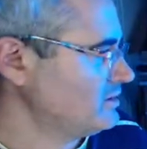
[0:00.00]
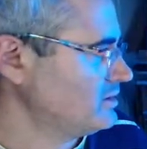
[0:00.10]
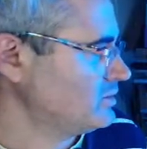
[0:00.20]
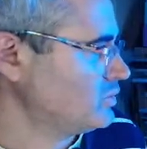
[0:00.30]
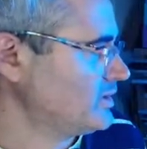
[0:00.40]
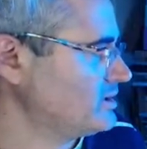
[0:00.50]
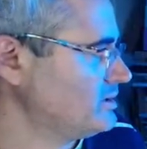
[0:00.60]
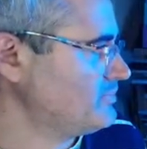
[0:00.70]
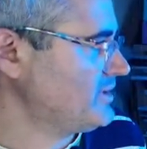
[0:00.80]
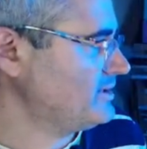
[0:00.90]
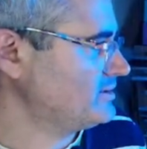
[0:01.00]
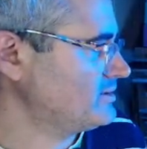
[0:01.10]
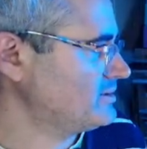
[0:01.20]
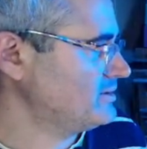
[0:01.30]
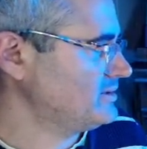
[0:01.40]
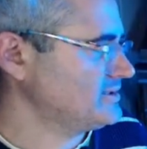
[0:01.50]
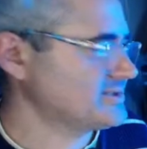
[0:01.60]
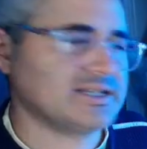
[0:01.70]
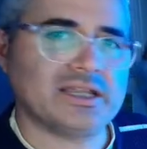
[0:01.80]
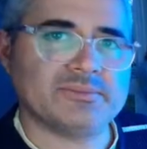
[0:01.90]
Wigglypaint is
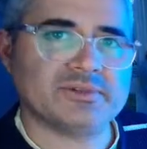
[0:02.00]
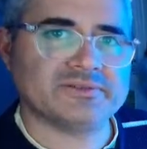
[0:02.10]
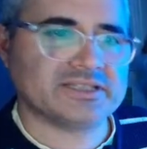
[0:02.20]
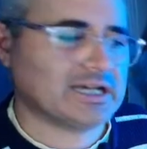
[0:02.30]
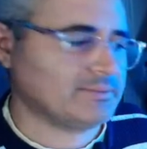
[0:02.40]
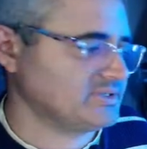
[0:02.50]
the name of the app.